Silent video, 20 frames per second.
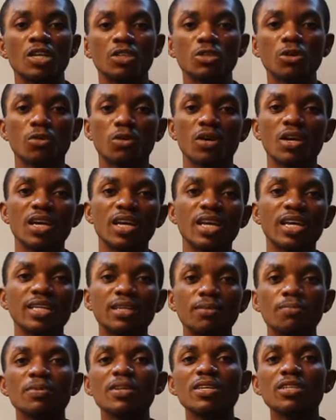So,
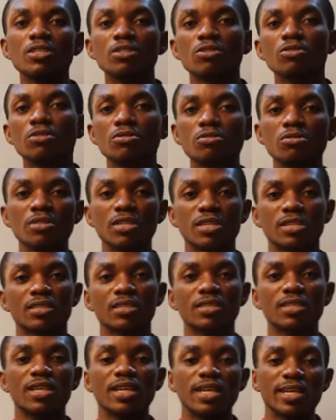in a bid to do
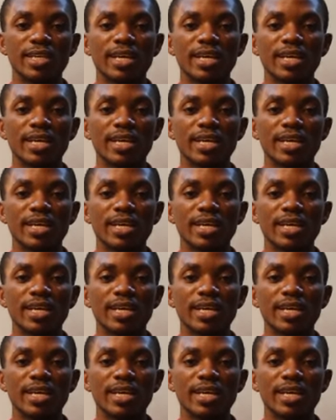this,